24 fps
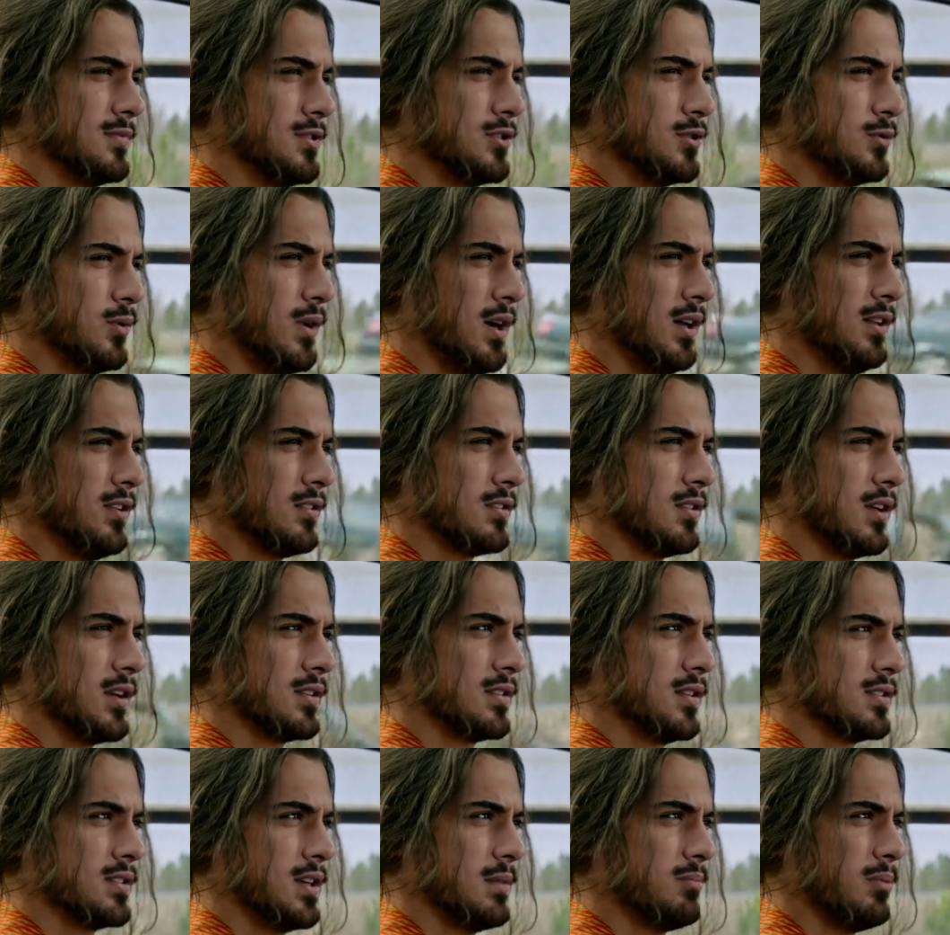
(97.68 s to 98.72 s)
do I look like
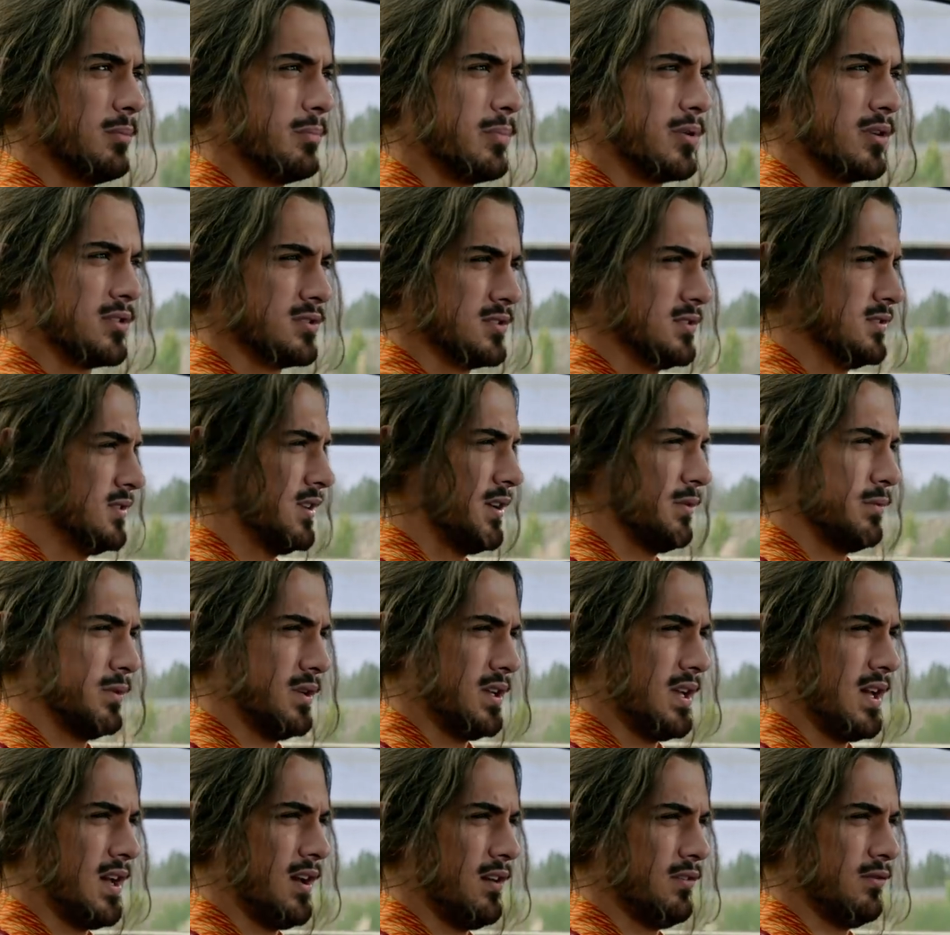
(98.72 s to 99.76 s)
the type of person that would
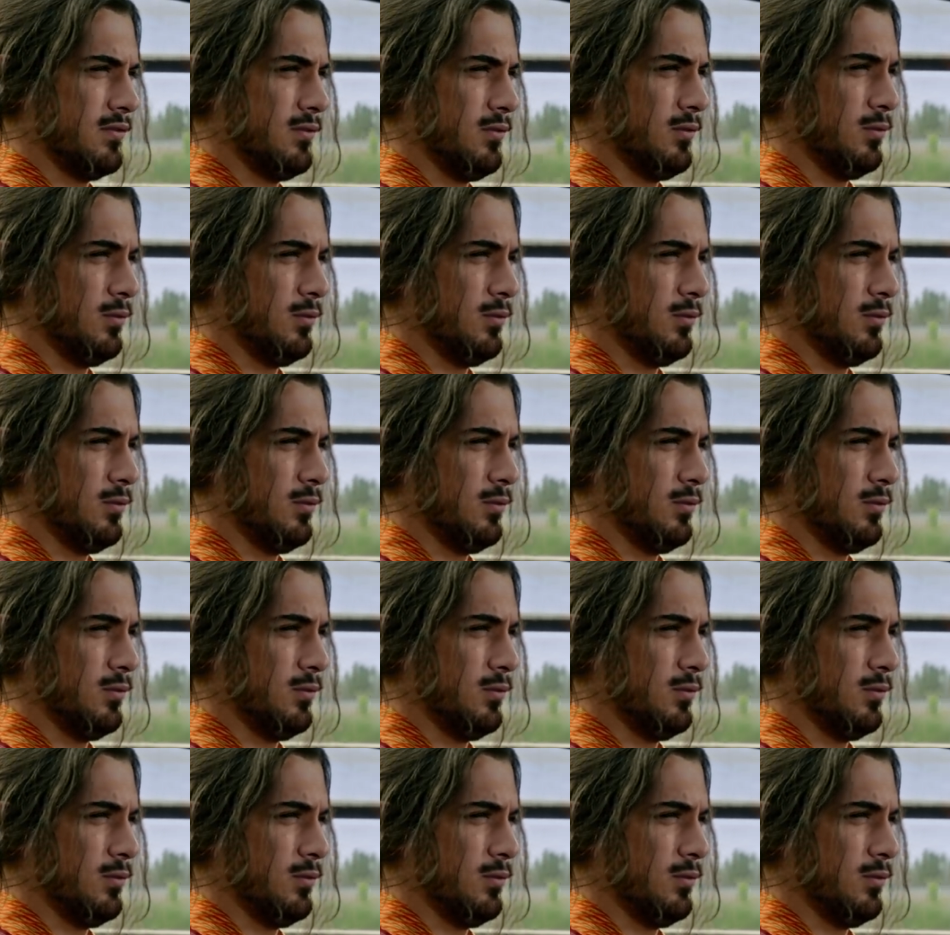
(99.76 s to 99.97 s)
have